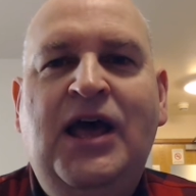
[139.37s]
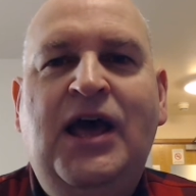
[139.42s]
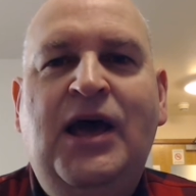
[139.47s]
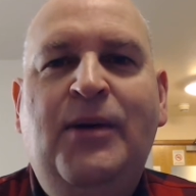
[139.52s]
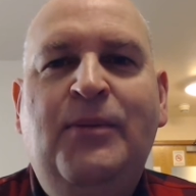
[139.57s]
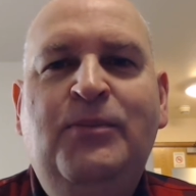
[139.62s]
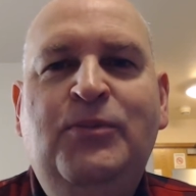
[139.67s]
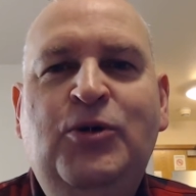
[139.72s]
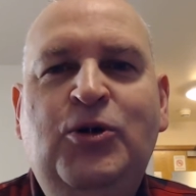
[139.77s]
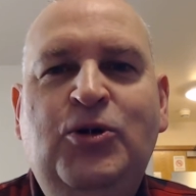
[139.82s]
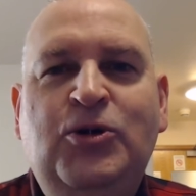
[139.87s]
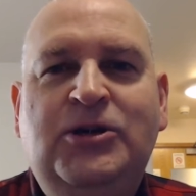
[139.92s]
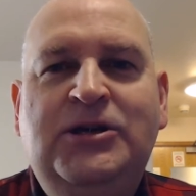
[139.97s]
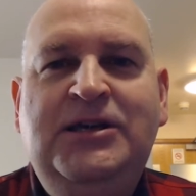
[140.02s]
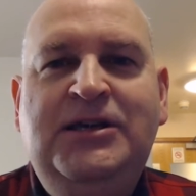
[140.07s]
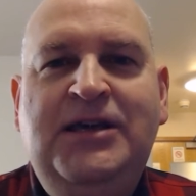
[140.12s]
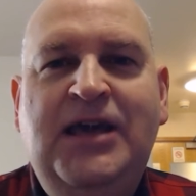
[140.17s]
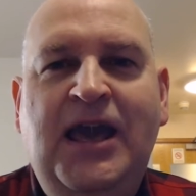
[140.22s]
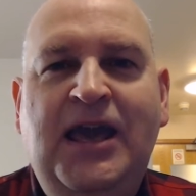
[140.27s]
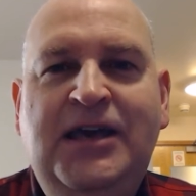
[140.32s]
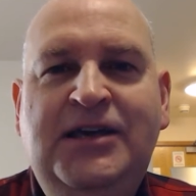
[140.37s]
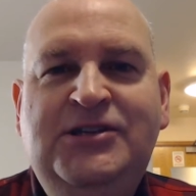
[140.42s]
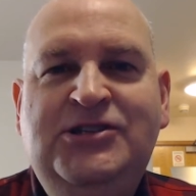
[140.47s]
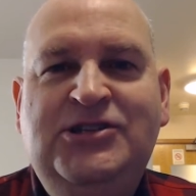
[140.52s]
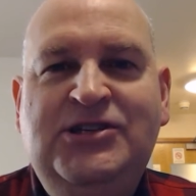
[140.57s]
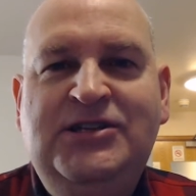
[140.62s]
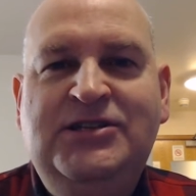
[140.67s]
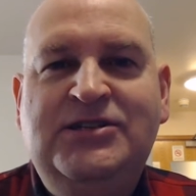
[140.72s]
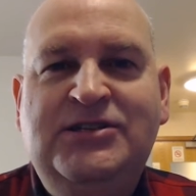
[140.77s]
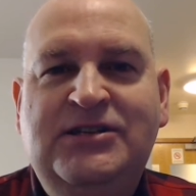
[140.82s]
murky
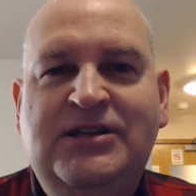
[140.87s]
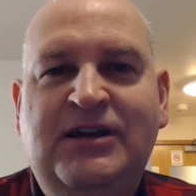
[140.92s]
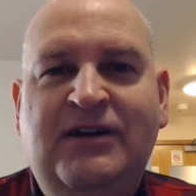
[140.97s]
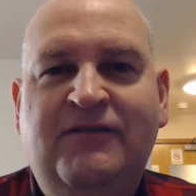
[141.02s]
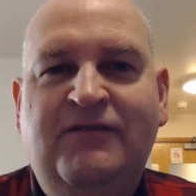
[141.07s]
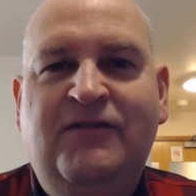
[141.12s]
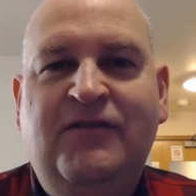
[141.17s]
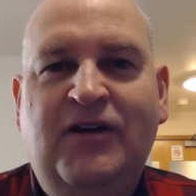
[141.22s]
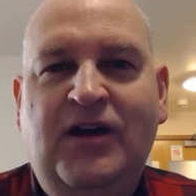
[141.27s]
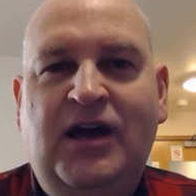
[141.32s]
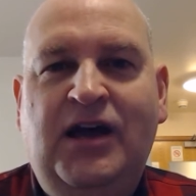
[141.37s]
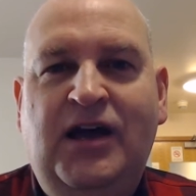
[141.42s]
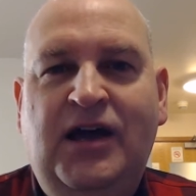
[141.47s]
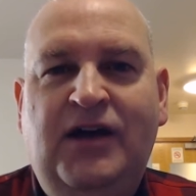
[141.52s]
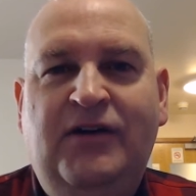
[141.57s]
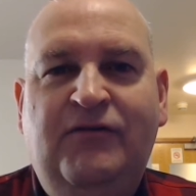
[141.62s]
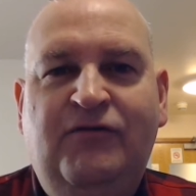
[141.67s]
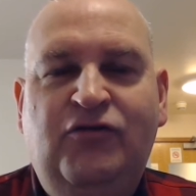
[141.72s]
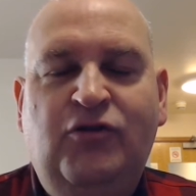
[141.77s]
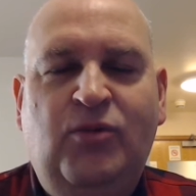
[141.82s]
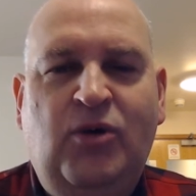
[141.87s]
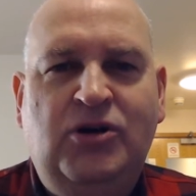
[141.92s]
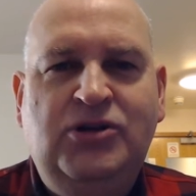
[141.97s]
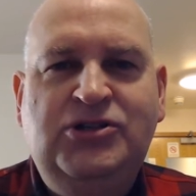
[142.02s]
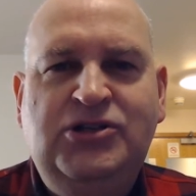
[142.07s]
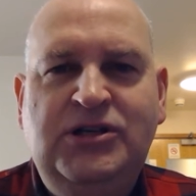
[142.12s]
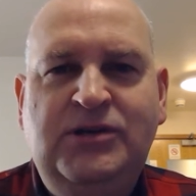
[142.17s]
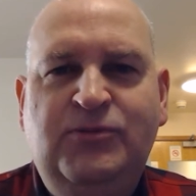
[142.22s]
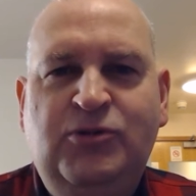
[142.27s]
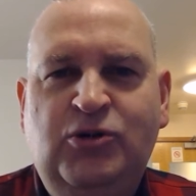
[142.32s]
hazy stuff from
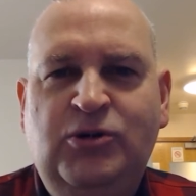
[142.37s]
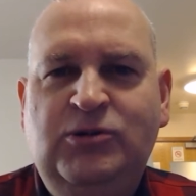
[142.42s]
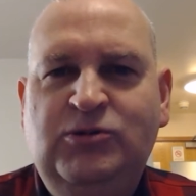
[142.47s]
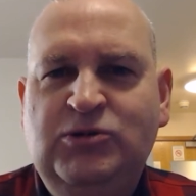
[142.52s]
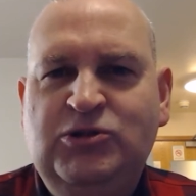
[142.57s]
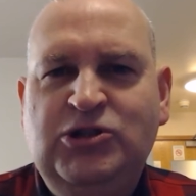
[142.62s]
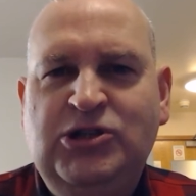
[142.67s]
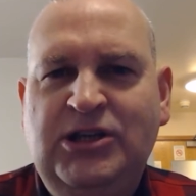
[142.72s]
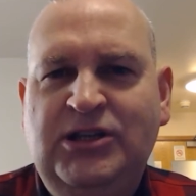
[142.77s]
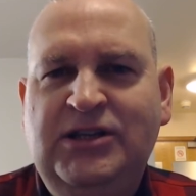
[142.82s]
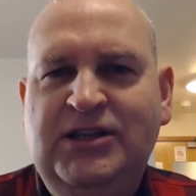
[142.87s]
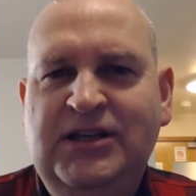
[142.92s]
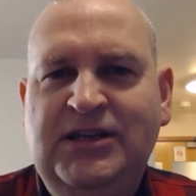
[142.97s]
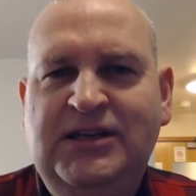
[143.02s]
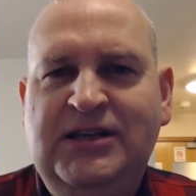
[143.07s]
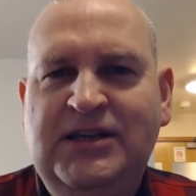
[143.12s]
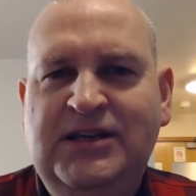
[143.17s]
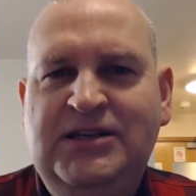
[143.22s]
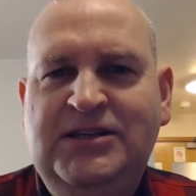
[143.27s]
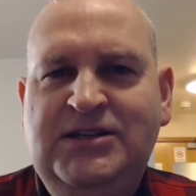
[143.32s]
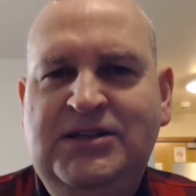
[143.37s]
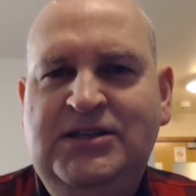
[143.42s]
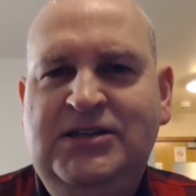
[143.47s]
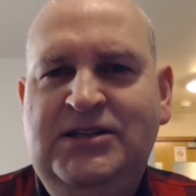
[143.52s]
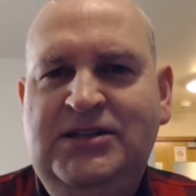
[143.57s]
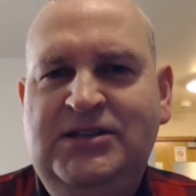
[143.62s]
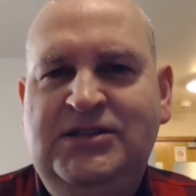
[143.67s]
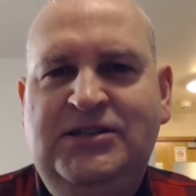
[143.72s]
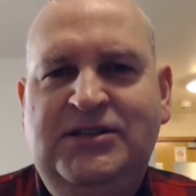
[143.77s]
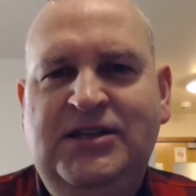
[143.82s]
Odyssey Brewing, which I think
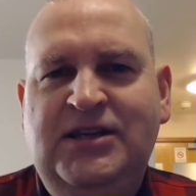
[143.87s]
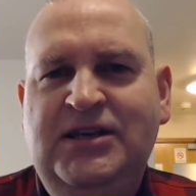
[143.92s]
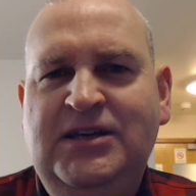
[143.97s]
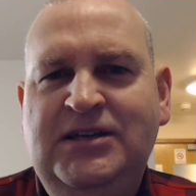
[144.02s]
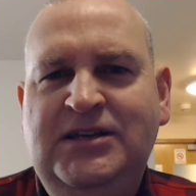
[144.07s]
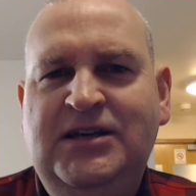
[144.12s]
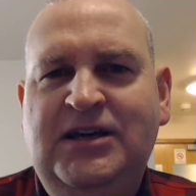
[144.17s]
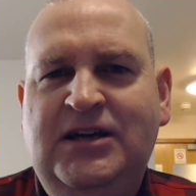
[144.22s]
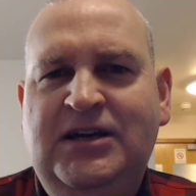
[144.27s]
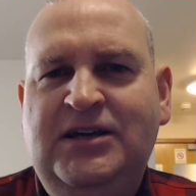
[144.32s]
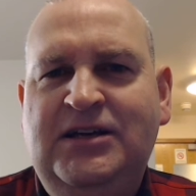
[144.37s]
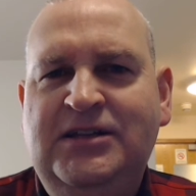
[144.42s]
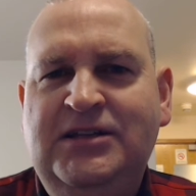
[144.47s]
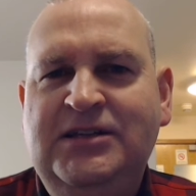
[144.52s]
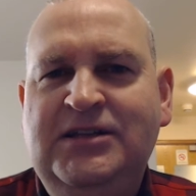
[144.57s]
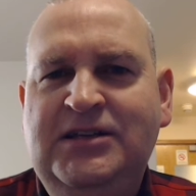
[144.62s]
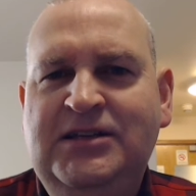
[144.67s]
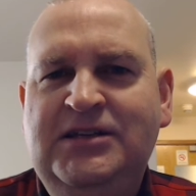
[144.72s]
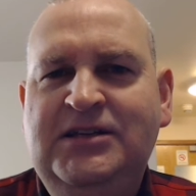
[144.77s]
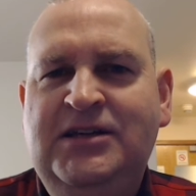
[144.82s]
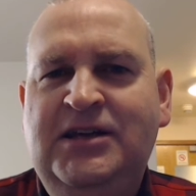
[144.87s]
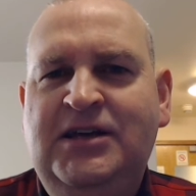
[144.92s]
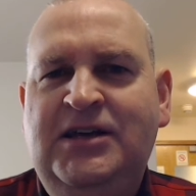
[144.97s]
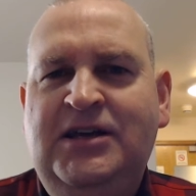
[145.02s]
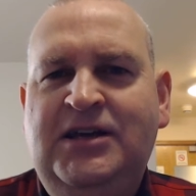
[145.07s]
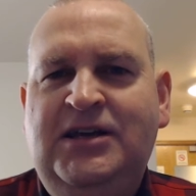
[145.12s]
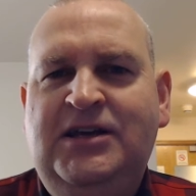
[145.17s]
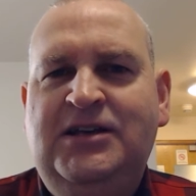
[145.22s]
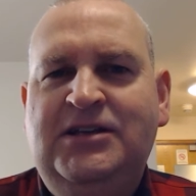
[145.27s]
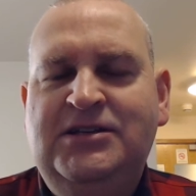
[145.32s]
is they are the
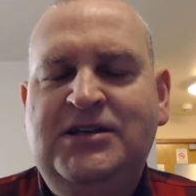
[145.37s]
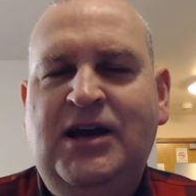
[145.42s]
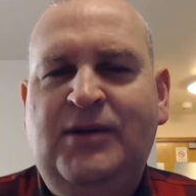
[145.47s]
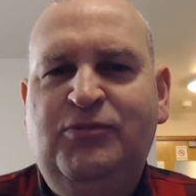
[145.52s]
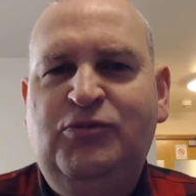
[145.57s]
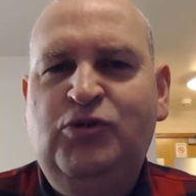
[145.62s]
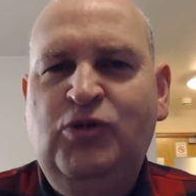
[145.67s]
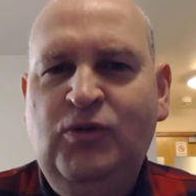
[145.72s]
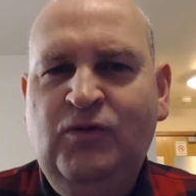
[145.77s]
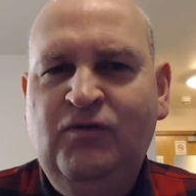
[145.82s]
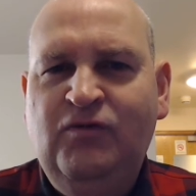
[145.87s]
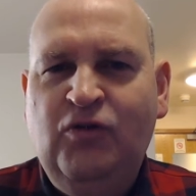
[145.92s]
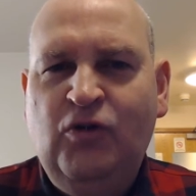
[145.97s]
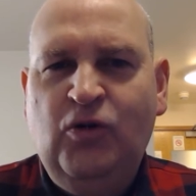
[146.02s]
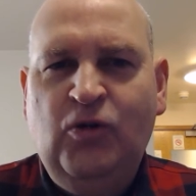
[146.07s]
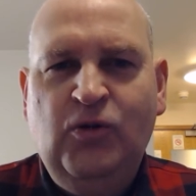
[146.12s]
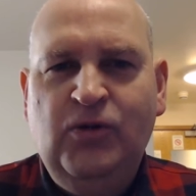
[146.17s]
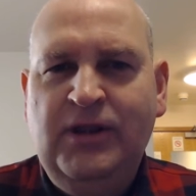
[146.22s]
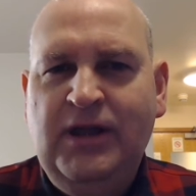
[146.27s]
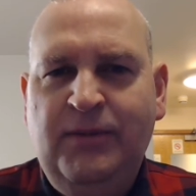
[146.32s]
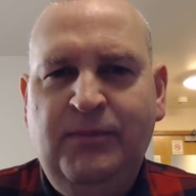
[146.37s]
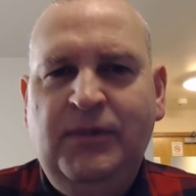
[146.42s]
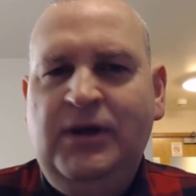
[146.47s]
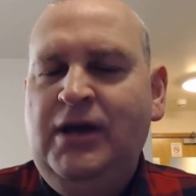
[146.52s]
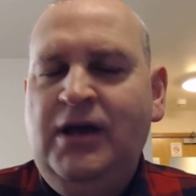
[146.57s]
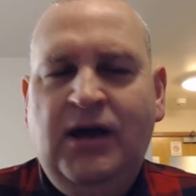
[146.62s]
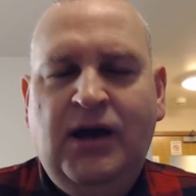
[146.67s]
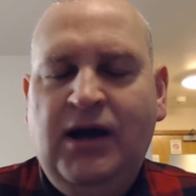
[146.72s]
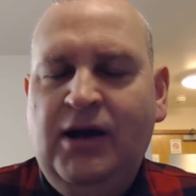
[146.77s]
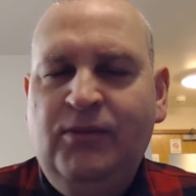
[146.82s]
tap room for them,
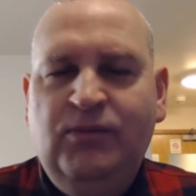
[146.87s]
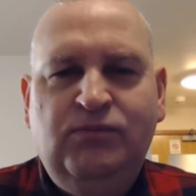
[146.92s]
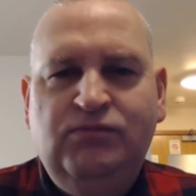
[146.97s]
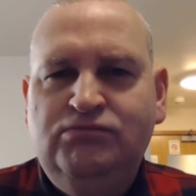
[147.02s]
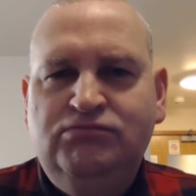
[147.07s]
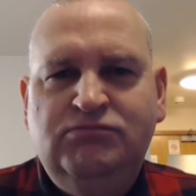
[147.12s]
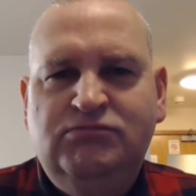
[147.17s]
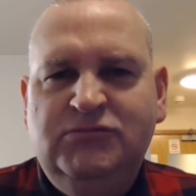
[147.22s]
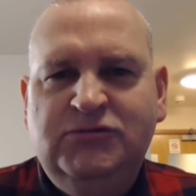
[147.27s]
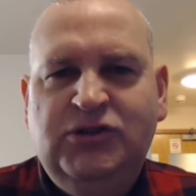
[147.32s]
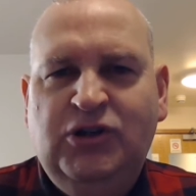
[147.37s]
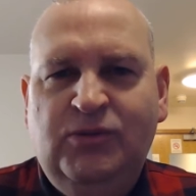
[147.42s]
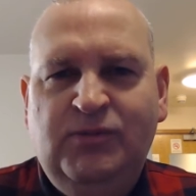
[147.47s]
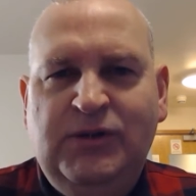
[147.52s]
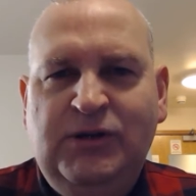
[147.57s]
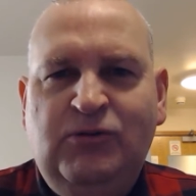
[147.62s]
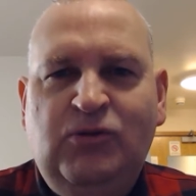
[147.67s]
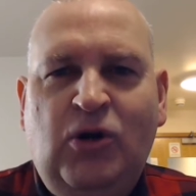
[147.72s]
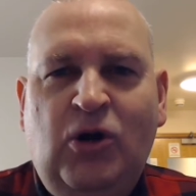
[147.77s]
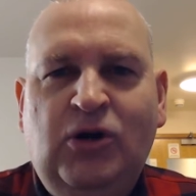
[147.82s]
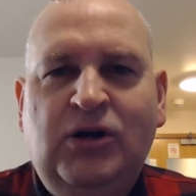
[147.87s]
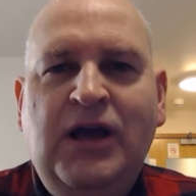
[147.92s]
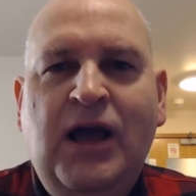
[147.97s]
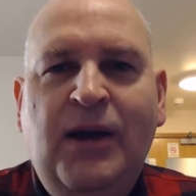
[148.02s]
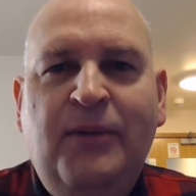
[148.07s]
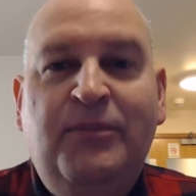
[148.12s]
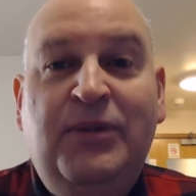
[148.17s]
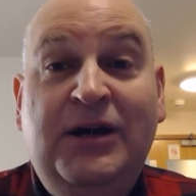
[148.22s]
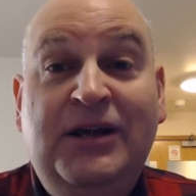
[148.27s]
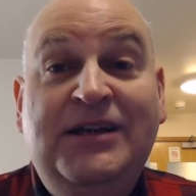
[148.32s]
could be wrong,
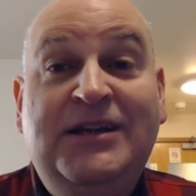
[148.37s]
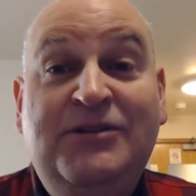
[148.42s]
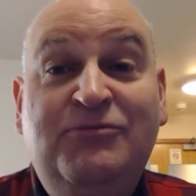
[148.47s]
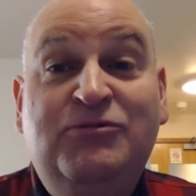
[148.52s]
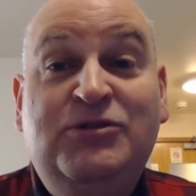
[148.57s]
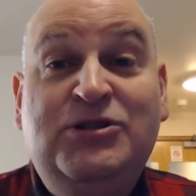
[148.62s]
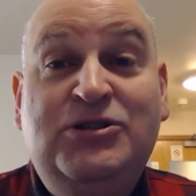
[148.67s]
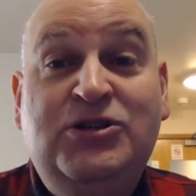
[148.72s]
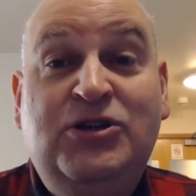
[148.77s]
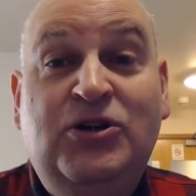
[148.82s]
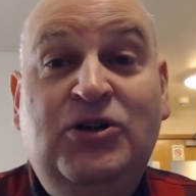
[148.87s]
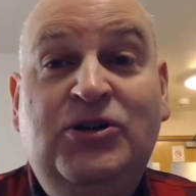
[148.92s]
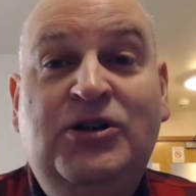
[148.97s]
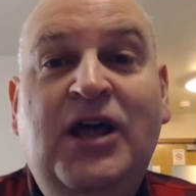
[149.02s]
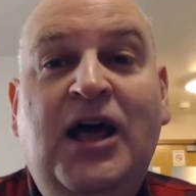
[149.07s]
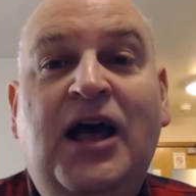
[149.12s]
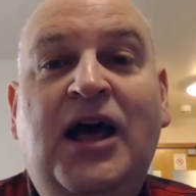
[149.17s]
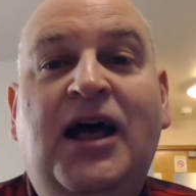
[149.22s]
but it was good.